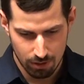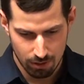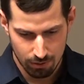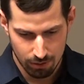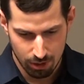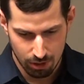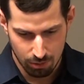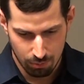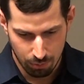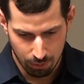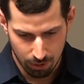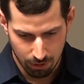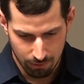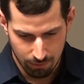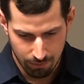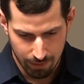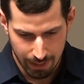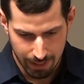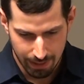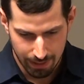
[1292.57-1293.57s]
Are you a
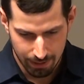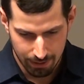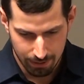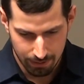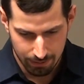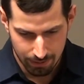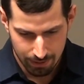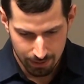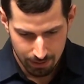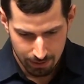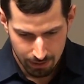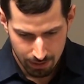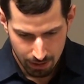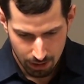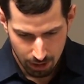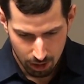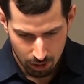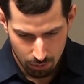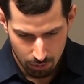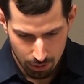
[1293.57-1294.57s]
profile,
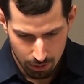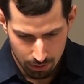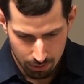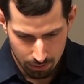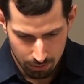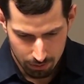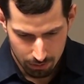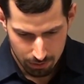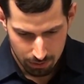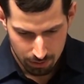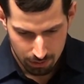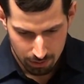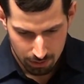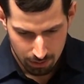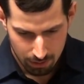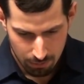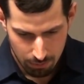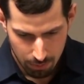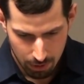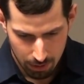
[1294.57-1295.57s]
a quote,
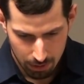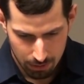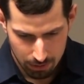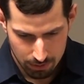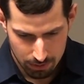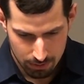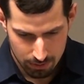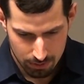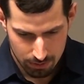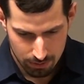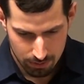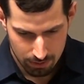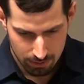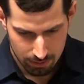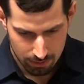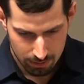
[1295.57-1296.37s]
posts?